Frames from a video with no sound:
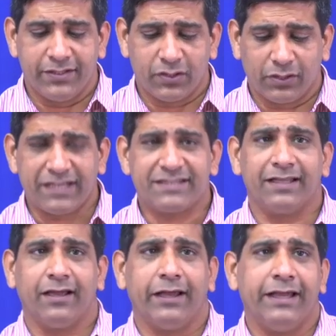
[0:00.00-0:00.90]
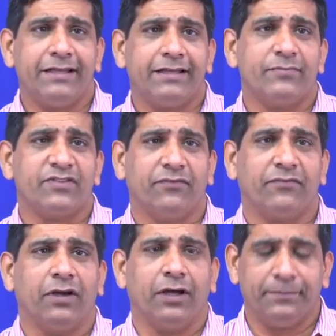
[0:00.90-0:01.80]
So that's in terms
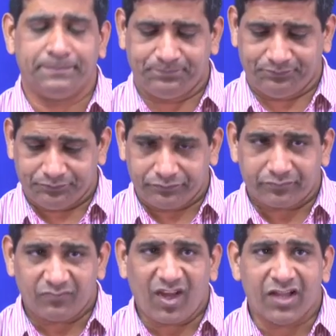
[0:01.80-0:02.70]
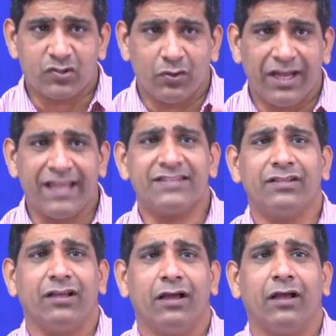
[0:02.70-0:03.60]
of So,
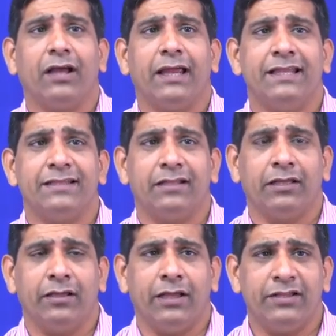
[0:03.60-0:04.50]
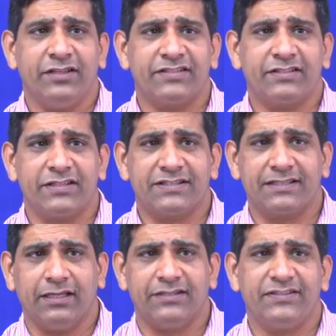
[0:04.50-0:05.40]
next in this
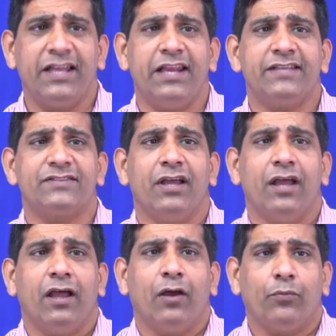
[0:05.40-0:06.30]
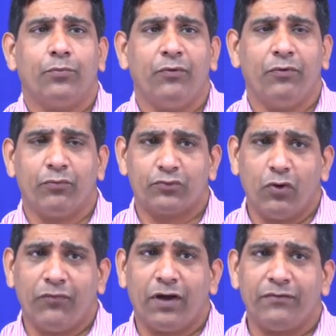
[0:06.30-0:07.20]
series,
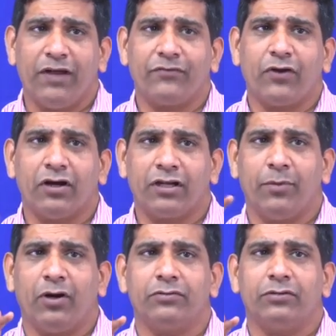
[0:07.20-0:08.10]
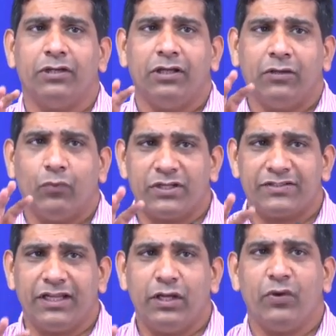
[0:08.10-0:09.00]
so far we have talked about what is
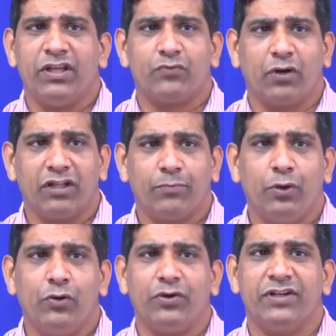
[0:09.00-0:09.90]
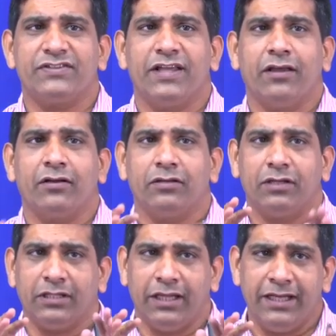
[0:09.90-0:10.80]
the e-waste, what are the pollutants there,
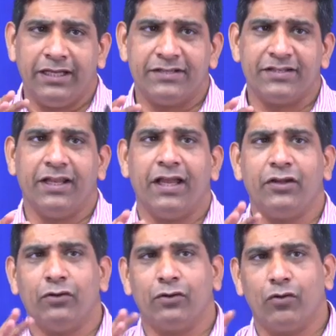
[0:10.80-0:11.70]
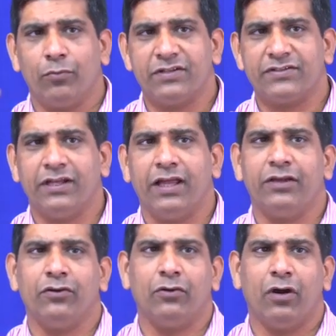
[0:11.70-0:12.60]
the Indian scenario, global
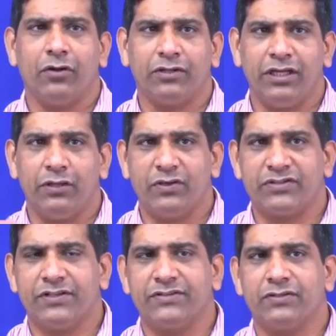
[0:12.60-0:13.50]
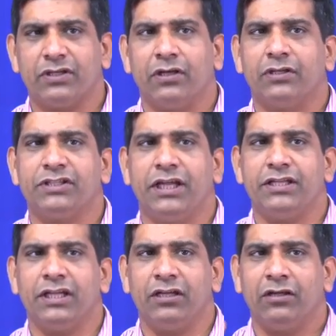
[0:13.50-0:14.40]
scenario, how the e-waste is
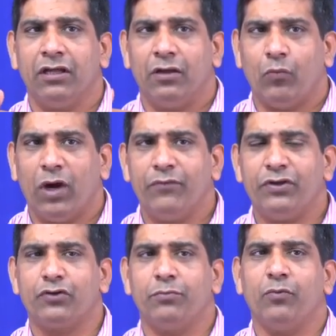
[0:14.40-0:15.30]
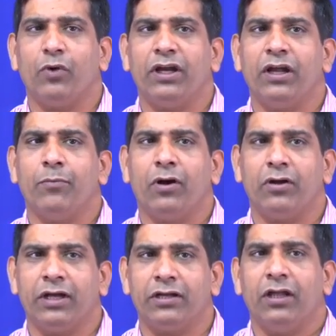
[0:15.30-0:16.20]
changing, why we should be worried
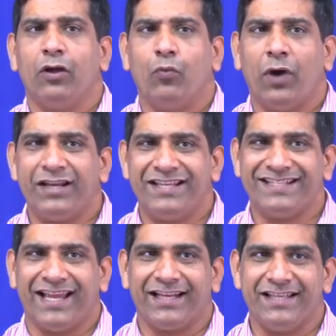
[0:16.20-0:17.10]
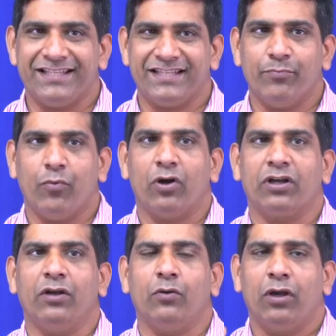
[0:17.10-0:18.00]
about it, why recycling is
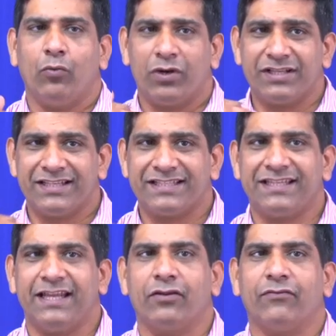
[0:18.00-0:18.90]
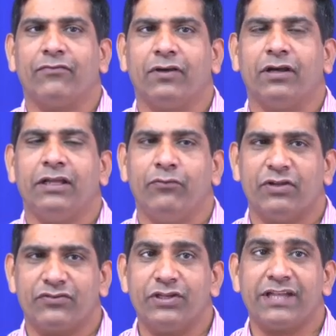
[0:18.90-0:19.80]
important, what is the state of
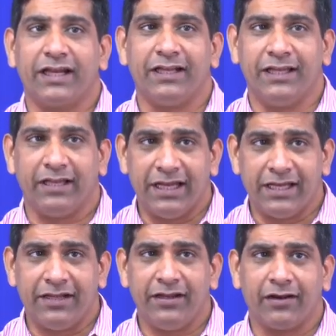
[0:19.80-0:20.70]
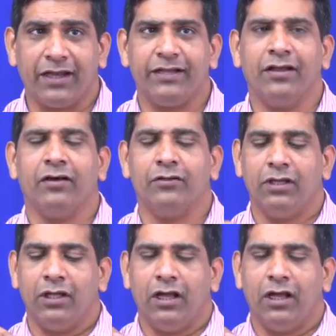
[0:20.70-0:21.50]
e-waste recycling in India right now.